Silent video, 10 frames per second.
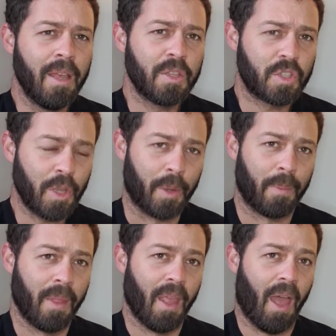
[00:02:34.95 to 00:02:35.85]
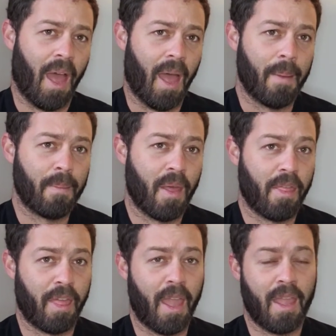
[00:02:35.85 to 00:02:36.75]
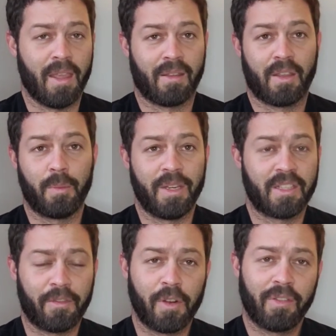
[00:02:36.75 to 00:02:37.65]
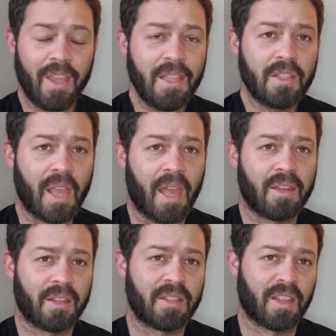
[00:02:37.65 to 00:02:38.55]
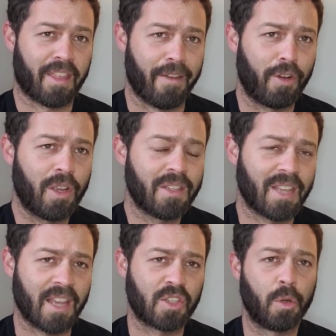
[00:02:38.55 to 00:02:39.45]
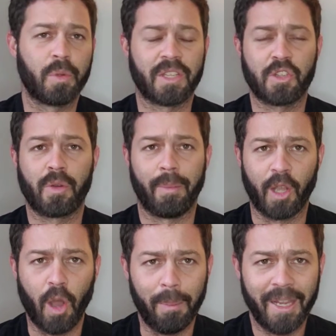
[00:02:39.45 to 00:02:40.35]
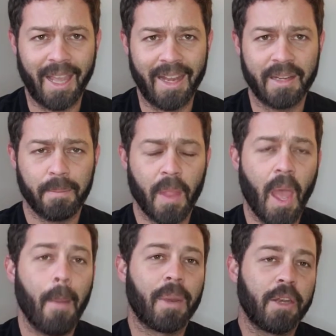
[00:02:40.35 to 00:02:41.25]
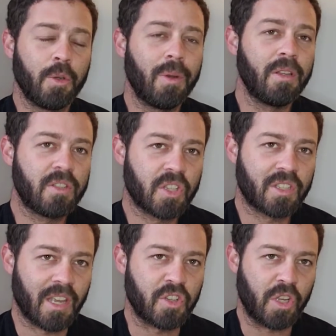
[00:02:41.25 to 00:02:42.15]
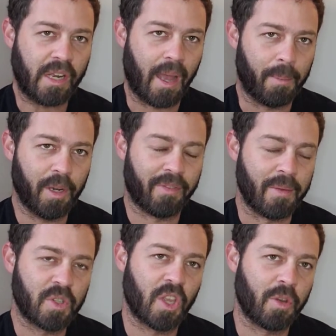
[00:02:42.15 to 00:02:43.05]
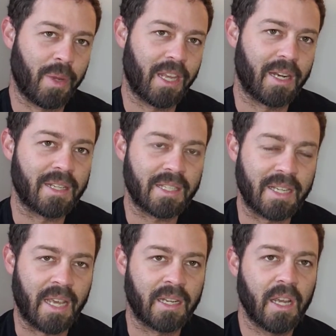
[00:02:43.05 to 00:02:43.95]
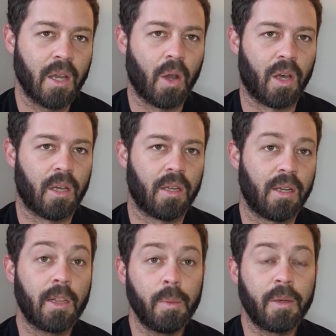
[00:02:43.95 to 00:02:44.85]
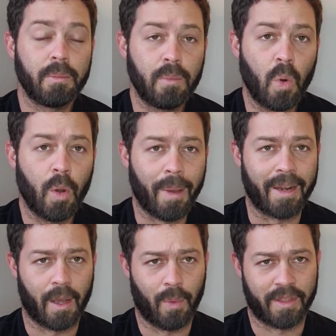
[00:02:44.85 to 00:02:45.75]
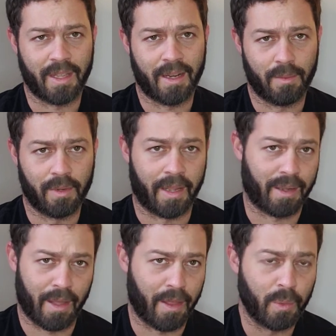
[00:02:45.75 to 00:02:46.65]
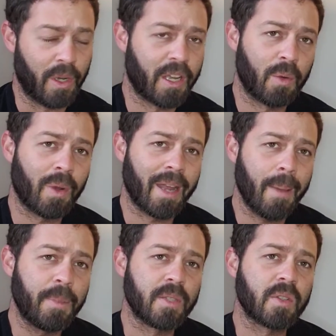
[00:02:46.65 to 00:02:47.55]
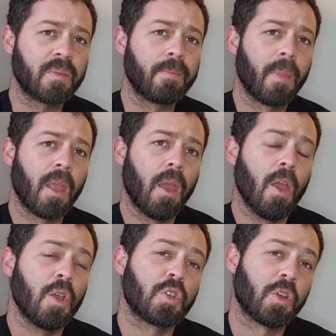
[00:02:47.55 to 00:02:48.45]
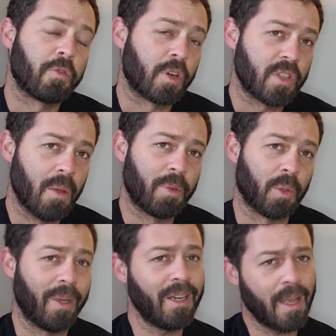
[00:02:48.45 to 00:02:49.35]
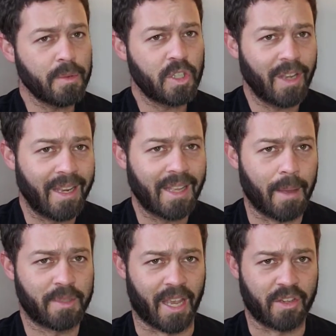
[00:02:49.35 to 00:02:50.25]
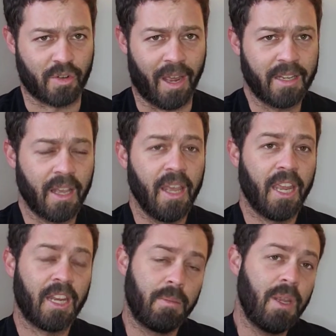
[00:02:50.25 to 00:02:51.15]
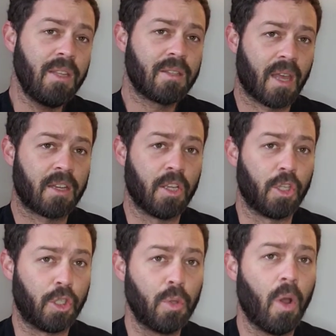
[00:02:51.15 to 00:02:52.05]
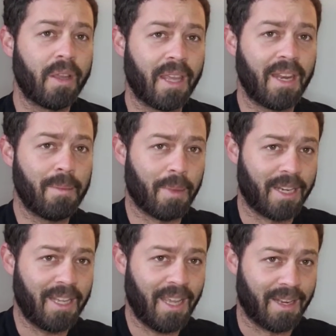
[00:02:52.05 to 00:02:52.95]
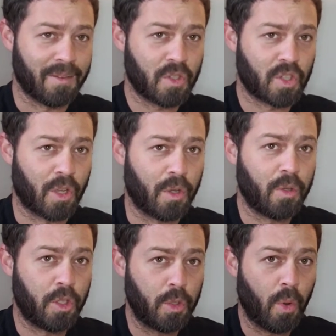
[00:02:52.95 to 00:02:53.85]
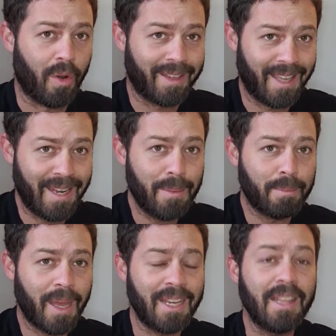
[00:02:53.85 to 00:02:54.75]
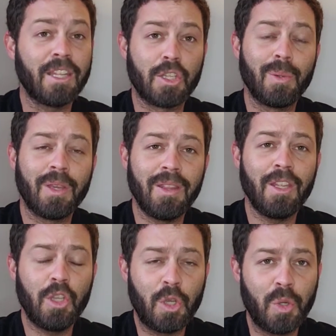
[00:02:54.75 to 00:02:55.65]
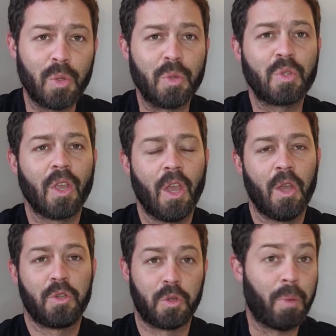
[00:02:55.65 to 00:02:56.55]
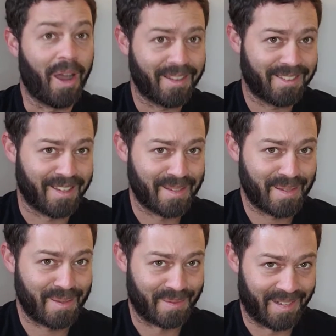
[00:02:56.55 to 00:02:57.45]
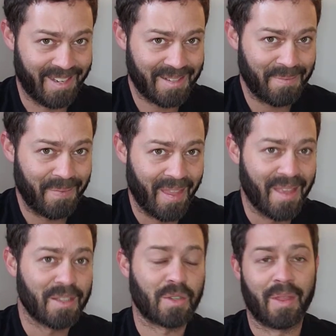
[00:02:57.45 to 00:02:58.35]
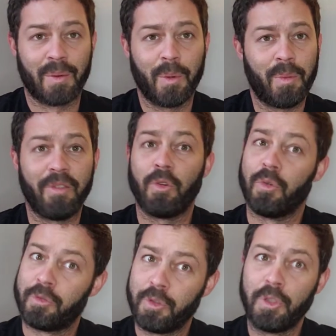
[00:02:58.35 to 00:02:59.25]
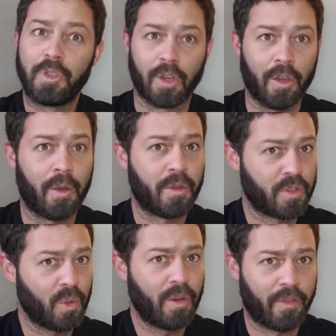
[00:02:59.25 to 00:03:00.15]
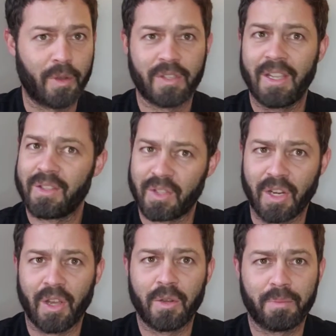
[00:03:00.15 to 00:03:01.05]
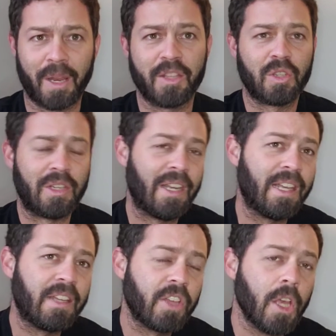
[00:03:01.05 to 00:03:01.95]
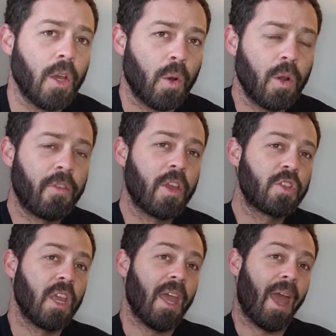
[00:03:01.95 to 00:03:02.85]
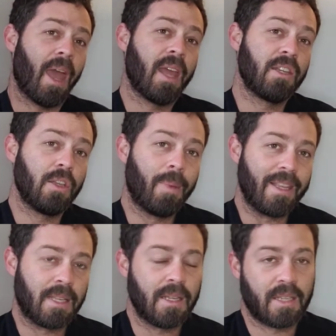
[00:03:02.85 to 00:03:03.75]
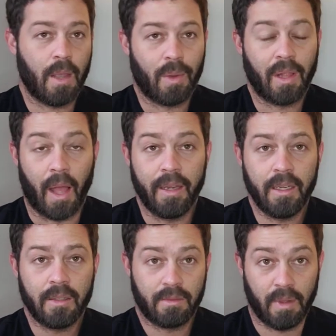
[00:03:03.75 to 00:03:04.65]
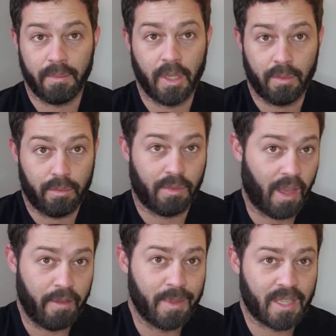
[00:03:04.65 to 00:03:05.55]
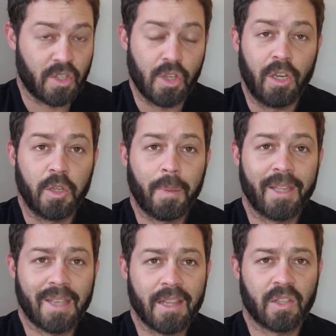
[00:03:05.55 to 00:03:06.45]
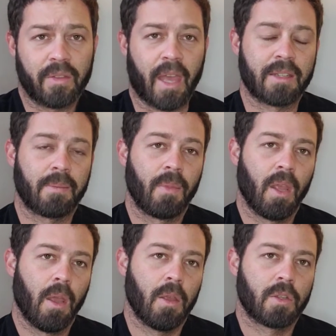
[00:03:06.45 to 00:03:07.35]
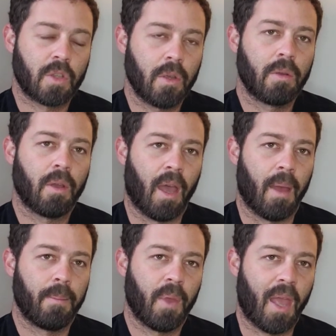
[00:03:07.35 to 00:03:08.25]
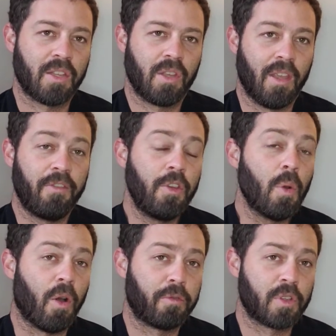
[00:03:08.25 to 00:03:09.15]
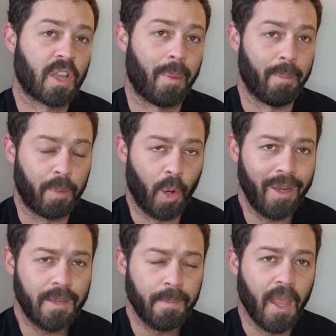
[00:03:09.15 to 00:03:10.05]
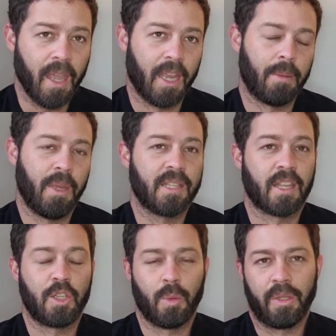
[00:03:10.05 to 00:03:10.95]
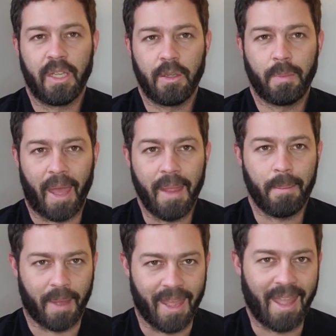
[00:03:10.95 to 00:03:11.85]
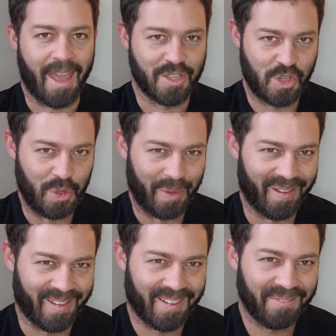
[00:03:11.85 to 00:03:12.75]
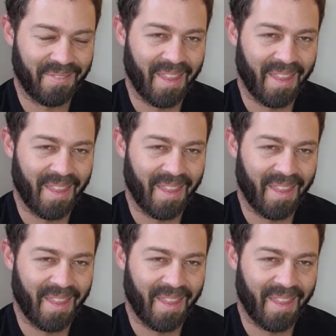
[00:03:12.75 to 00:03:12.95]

So there could be different things, and in South Africa, tax law is extremely complicated, but I do want to just touch on a couple of them so that we can understand a little bit more about how they work and what happens. So, for example, when it comes to income tax, right, it means that you are getting money in. So you are getting money that you can then use to buy things, right? So that would be for food, clothes, all of those things, place live, all of those. And you basically say, well, the government says you need to pay tax on that. So as if you are full-time employed, it means that you will need to pay as you earn.